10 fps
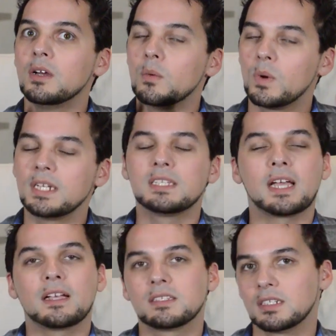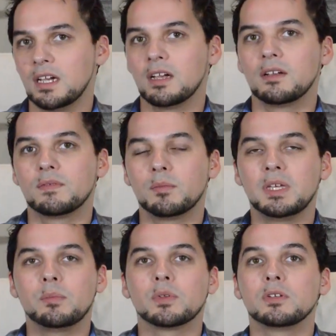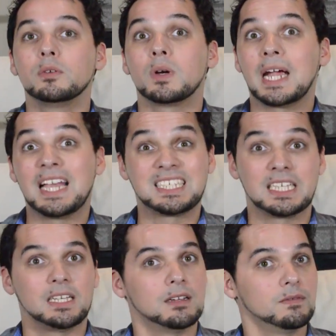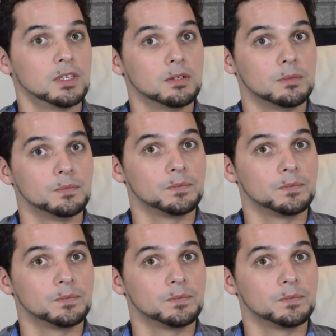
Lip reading: what is asked of the people who are asking of you.